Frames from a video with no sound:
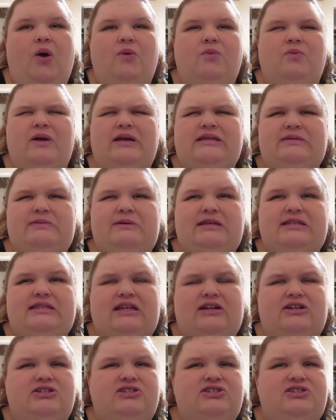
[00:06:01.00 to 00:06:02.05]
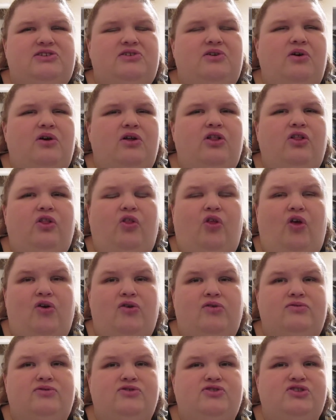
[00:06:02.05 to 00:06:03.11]
recipes that are still
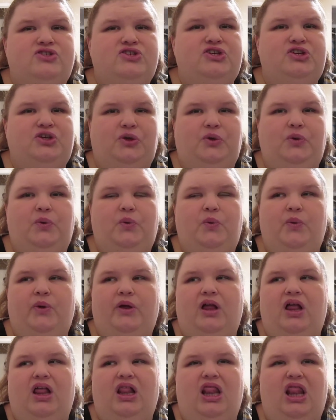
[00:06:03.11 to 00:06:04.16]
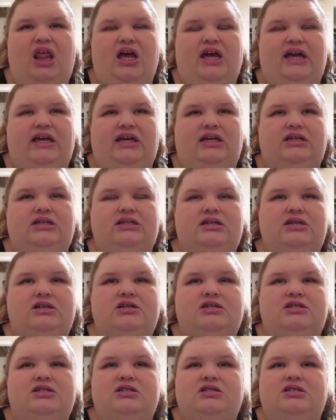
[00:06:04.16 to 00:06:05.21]
close to like
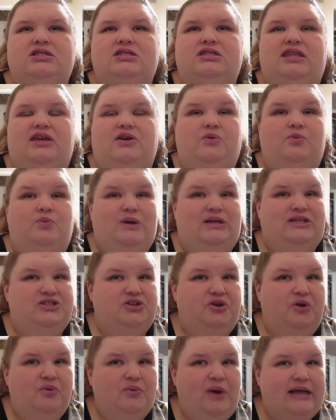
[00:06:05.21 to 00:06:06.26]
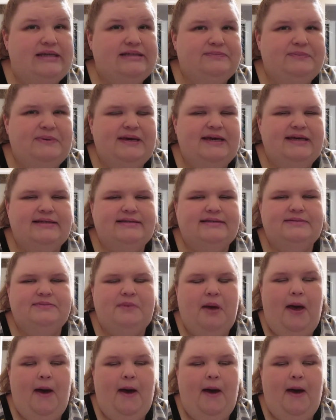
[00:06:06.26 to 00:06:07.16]
the original recipes.